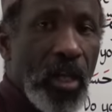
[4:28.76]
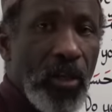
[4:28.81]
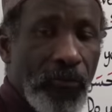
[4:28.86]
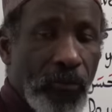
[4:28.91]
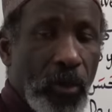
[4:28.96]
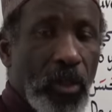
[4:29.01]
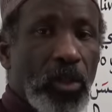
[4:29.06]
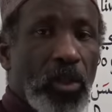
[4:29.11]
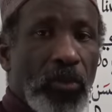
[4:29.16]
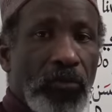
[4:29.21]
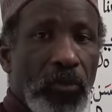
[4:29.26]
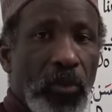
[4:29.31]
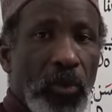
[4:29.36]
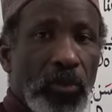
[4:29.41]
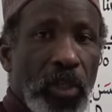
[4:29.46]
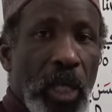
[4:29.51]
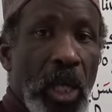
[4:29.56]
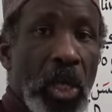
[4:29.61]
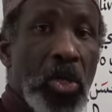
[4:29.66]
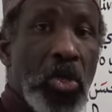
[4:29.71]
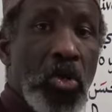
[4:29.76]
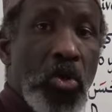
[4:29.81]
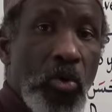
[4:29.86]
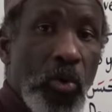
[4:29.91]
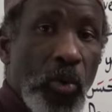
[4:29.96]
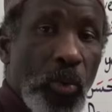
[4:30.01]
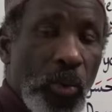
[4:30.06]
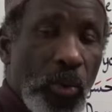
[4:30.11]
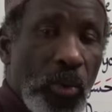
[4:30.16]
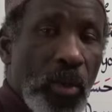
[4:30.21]
front of you, say
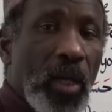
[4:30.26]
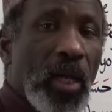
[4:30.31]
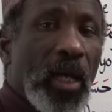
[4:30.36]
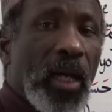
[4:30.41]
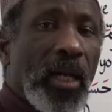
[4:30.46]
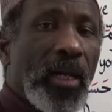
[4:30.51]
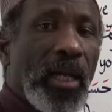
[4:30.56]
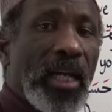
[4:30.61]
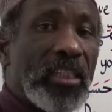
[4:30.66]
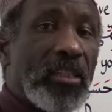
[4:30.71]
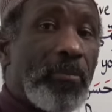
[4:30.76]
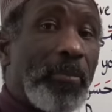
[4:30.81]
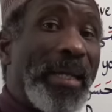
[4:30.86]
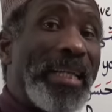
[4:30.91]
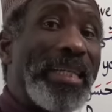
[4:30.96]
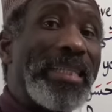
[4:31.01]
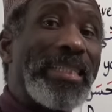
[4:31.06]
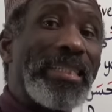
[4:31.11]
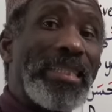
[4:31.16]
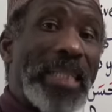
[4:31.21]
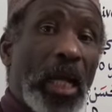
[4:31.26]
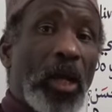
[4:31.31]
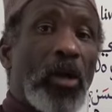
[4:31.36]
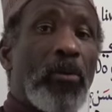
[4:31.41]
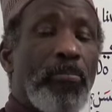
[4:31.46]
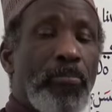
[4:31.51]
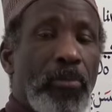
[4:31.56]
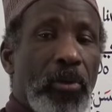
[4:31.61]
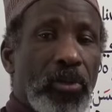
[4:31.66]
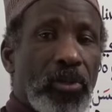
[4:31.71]
you, that means
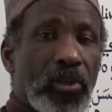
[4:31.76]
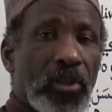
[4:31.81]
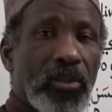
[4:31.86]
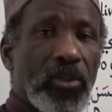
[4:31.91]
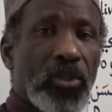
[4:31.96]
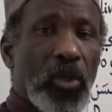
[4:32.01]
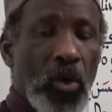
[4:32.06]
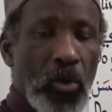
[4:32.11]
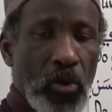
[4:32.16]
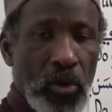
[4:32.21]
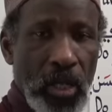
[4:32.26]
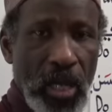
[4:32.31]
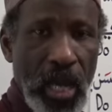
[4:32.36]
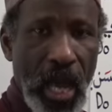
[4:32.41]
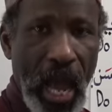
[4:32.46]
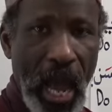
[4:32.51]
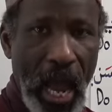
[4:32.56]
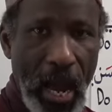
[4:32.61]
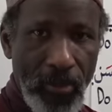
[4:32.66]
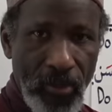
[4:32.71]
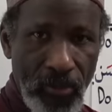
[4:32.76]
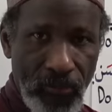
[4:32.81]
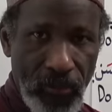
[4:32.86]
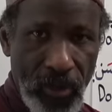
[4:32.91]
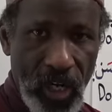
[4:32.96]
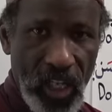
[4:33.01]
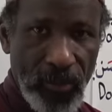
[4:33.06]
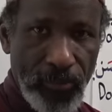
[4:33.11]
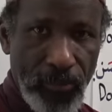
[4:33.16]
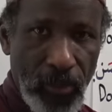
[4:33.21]
second person. So I'm the
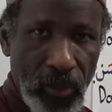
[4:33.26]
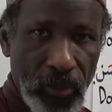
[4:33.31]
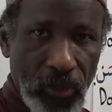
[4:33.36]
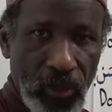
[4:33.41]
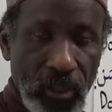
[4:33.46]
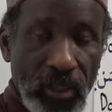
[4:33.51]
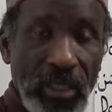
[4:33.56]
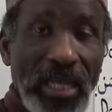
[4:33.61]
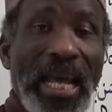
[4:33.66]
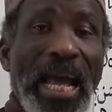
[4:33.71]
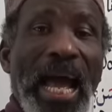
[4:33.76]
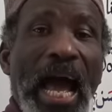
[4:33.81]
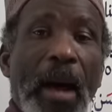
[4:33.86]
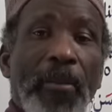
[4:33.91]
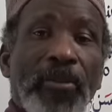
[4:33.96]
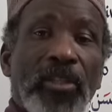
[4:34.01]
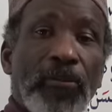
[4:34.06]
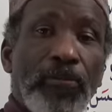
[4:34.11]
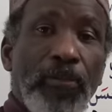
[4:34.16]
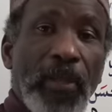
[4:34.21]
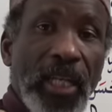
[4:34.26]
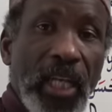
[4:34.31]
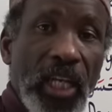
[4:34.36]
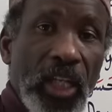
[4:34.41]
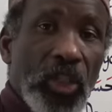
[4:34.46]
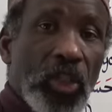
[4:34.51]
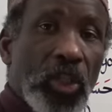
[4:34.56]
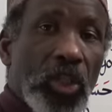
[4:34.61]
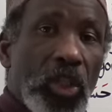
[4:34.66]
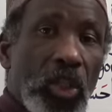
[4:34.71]
first person, I'm
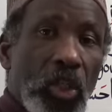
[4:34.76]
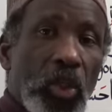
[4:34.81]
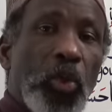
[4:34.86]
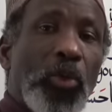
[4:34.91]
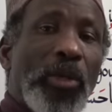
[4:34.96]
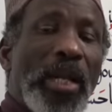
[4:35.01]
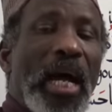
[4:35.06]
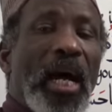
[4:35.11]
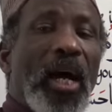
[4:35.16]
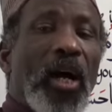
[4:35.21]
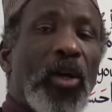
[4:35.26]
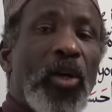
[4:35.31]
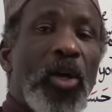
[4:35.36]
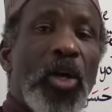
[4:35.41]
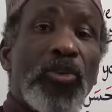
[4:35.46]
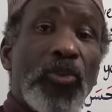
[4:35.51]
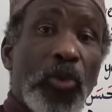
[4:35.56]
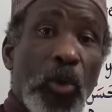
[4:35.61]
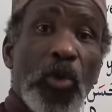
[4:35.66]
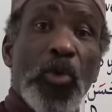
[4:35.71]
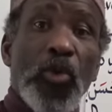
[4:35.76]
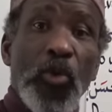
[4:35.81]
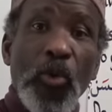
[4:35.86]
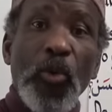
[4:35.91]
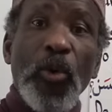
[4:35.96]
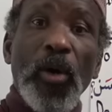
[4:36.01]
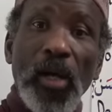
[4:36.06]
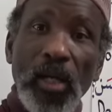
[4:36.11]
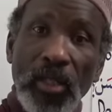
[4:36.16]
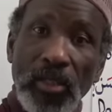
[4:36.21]
speaking to you now, so
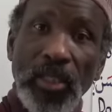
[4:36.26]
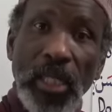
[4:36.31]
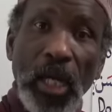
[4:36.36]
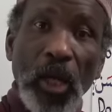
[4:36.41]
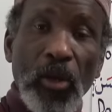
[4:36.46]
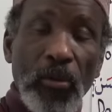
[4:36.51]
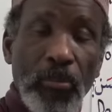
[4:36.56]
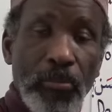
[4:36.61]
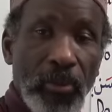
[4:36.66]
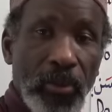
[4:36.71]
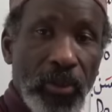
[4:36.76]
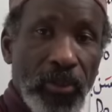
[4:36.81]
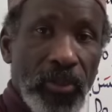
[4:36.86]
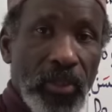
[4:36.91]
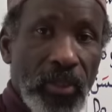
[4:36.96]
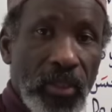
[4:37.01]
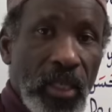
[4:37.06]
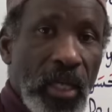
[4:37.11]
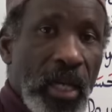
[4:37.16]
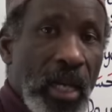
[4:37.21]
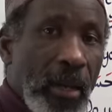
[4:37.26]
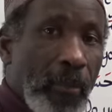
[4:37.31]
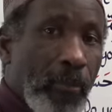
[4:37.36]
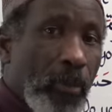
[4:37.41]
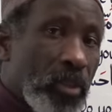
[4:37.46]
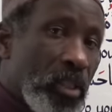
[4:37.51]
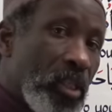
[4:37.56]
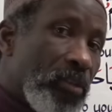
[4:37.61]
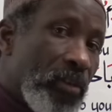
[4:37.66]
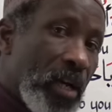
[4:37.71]
you are second person.
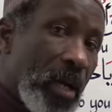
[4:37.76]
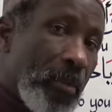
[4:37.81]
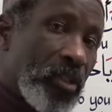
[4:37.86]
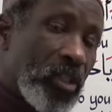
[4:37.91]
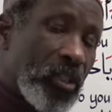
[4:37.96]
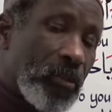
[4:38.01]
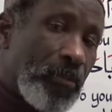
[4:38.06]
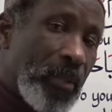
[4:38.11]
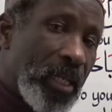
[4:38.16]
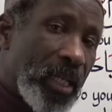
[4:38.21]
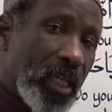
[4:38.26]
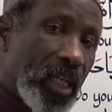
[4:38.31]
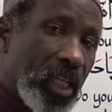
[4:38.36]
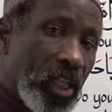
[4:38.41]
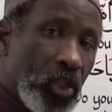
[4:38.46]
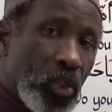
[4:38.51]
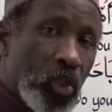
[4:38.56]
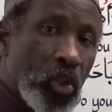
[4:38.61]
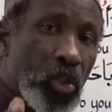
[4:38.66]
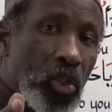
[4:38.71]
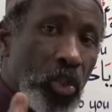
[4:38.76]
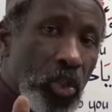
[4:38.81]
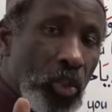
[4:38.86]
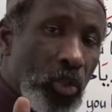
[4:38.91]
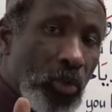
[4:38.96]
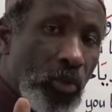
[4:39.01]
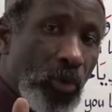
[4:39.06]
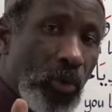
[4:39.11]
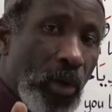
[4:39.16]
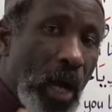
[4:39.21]
But if I'm speaking to
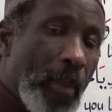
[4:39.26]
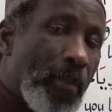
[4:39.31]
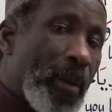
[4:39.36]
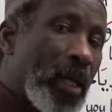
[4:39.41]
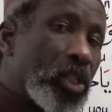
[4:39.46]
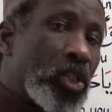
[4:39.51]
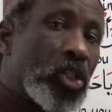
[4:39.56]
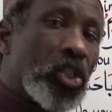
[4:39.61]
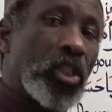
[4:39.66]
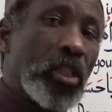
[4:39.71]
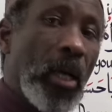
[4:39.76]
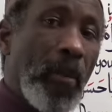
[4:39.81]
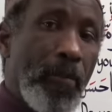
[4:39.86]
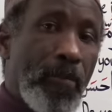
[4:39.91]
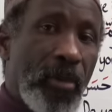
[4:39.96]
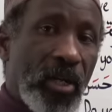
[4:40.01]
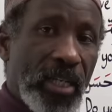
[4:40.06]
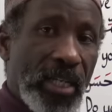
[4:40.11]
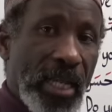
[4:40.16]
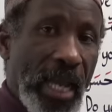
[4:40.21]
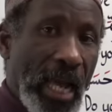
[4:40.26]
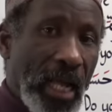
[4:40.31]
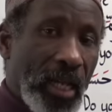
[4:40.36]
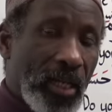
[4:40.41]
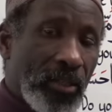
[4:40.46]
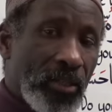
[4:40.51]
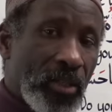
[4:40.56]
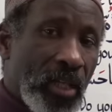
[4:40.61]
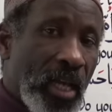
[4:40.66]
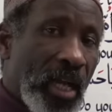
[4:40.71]
you about somebody
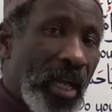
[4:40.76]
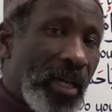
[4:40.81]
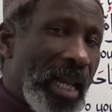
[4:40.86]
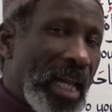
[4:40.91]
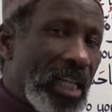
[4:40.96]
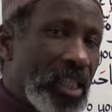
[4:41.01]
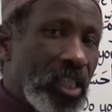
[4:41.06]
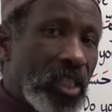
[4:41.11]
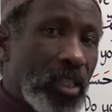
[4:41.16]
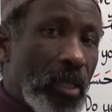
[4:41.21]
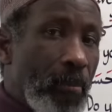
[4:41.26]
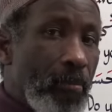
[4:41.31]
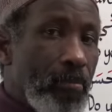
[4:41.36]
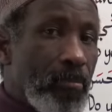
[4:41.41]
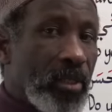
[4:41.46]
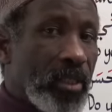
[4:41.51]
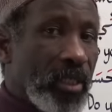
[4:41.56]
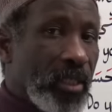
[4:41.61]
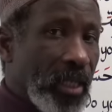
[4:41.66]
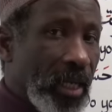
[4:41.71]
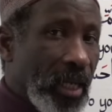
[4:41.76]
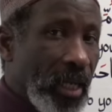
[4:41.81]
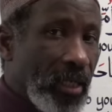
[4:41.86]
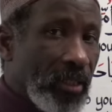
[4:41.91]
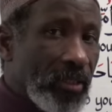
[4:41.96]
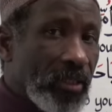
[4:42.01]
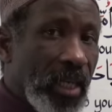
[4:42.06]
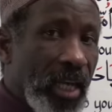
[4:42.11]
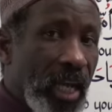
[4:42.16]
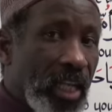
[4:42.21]
else, that somebody
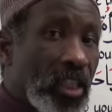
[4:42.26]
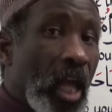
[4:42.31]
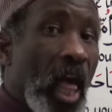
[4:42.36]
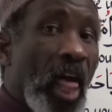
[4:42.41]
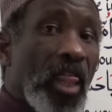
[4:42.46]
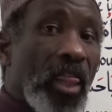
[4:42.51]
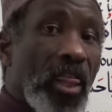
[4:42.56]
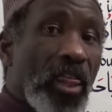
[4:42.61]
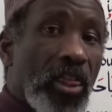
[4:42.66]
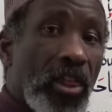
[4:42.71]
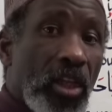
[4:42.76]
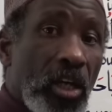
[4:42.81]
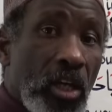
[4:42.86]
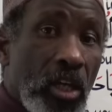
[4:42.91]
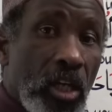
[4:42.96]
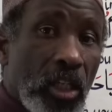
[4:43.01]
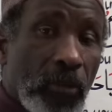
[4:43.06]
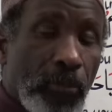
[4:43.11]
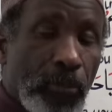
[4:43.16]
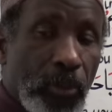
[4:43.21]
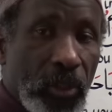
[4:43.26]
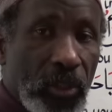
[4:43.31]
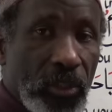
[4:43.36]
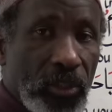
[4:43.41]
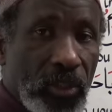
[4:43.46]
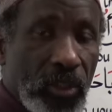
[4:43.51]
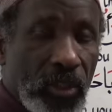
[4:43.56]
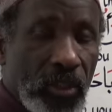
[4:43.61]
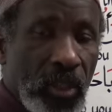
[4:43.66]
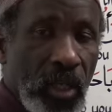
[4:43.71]
else is third
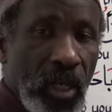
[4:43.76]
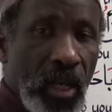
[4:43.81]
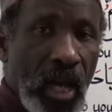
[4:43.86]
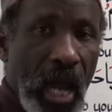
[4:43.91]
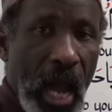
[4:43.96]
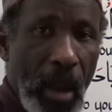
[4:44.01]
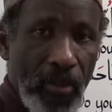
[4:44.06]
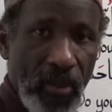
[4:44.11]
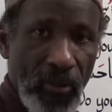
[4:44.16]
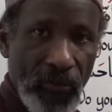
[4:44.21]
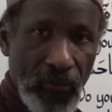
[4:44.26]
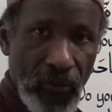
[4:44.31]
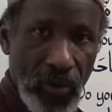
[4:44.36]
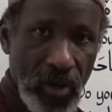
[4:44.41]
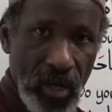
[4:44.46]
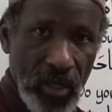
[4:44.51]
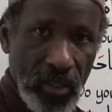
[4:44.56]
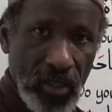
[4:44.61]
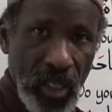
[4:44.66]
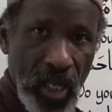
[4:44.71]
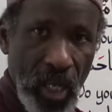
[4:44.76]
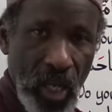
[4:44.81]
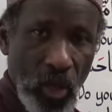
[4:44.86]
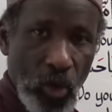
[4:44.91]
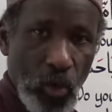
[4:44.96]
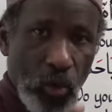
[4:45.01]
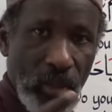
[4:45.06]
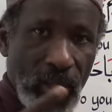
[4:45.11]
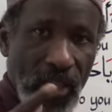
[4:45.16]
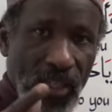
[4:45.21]
person. I'm the first,
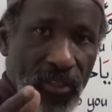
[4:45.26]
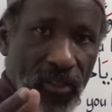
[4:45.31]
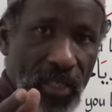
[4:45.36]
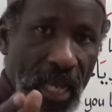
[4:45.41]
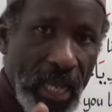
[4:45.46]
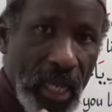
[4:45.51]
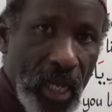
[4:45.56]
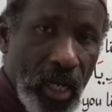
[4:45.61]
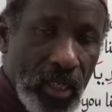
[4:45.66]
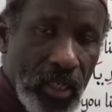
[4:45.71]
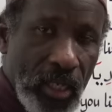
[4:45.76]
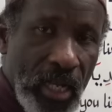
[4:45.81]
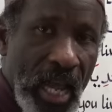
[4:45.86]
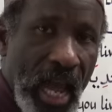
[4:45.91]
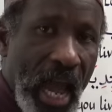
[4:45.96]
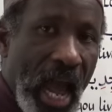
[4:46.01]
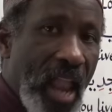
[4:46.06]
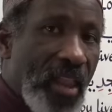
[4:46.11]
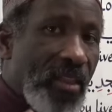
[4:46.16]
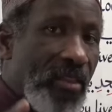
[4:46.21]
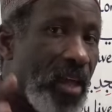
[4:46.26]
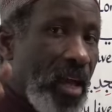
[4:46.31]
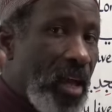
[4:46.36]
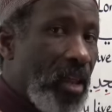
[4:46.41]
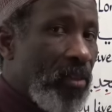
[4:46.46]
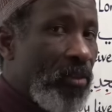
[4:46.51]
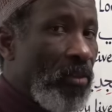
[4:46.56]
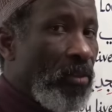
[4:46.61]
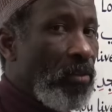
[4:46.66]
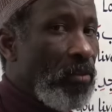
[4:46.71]
you are the second, and
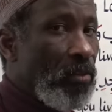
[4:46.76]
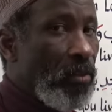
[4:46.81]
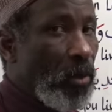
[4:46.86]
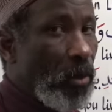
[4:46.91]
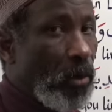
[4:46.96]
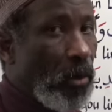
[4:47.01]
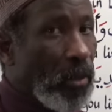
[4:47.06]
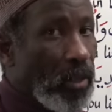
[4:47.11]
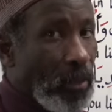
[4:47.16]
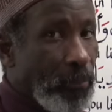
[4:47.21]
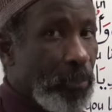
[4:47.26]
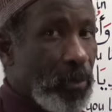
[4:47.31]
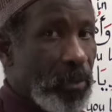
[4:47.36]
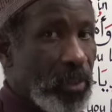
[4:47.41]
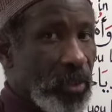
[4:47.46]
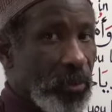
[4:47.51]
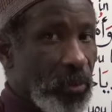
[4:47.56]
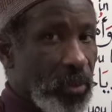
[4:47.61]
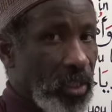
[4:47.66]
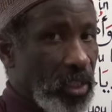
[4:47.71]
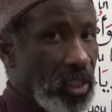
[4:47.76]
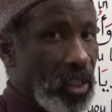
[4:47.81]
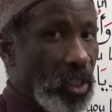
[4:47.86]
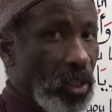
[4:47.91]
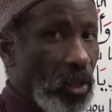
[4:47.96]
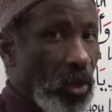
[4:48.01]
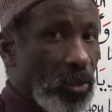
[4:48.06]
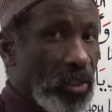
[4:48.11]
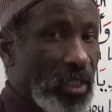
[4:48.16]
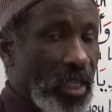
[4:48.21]
then the other person, which is
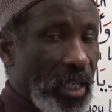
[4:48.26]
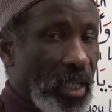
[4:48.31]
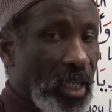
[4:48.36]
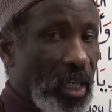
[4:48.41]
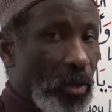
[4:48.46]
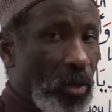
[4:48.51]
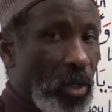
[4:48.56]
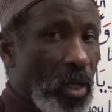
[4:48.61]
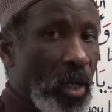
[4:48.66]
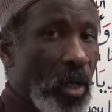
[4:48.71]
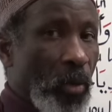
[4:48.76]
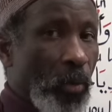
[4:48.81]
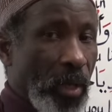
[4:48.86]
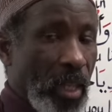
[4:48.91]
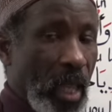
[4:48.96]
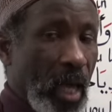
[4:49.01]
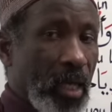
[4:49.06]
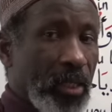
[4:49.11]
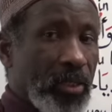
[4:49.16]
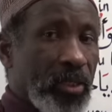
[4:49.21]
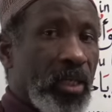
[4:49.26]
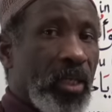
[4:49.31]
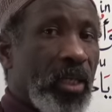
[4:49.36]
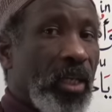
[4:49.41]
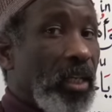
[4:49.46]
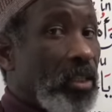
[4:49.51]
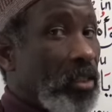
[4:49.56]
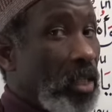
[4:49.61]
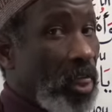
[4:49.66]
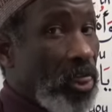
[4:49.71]
not here with us,
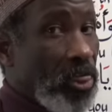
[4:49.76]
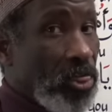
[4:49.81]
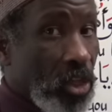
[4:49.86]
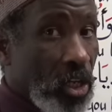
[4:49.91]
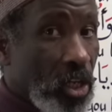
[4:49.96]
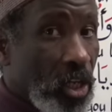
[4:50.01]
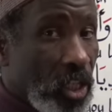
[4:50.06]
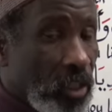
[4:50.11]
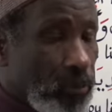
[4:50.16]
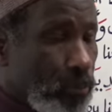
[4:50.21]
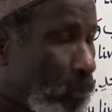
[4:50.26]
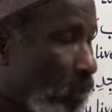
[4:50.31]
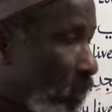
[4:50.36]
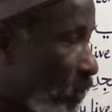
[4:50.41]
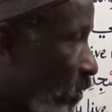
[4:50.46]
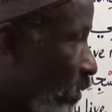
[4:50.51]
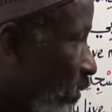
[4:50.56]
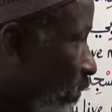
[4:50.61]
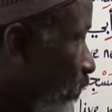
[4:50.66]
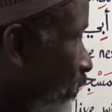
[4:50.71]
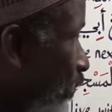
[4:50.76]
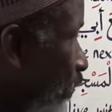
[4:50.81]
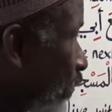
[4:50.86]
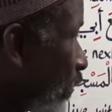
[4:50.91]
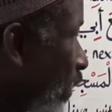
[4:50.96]
is the third person.